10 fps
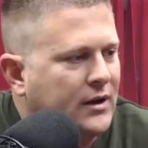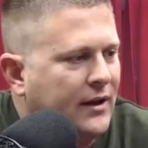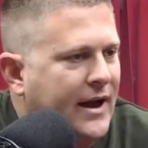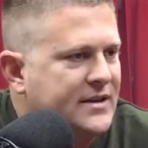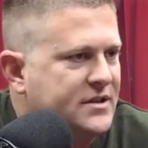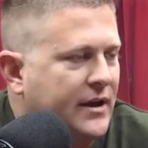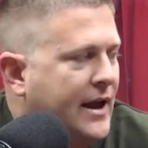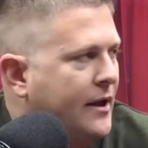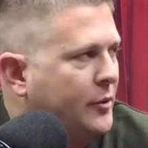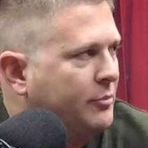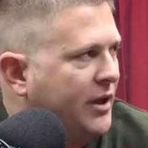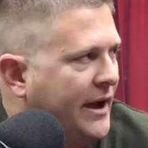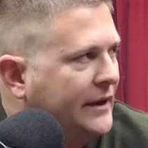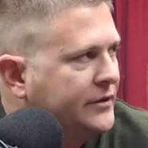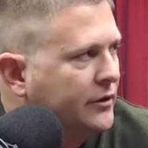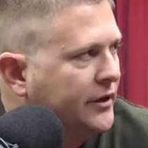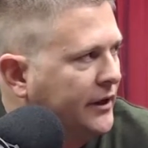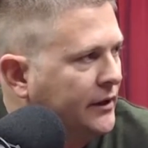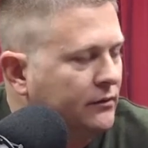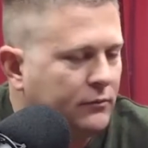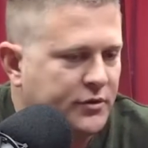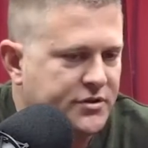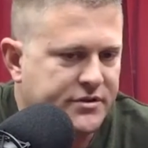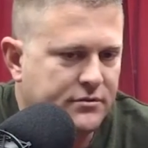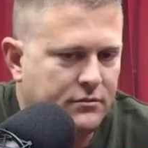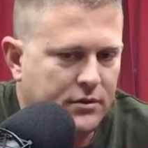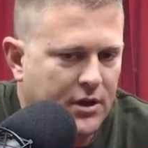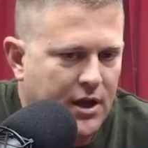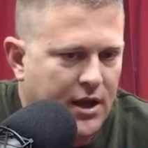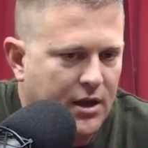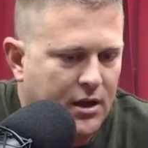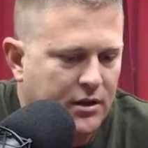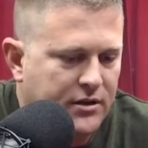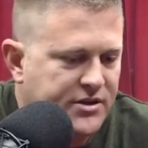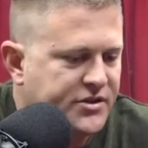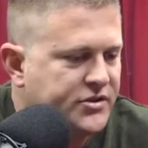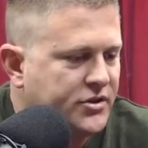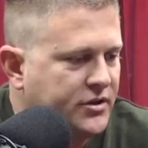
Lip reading: class on how to apply a tourniquet, which is and this is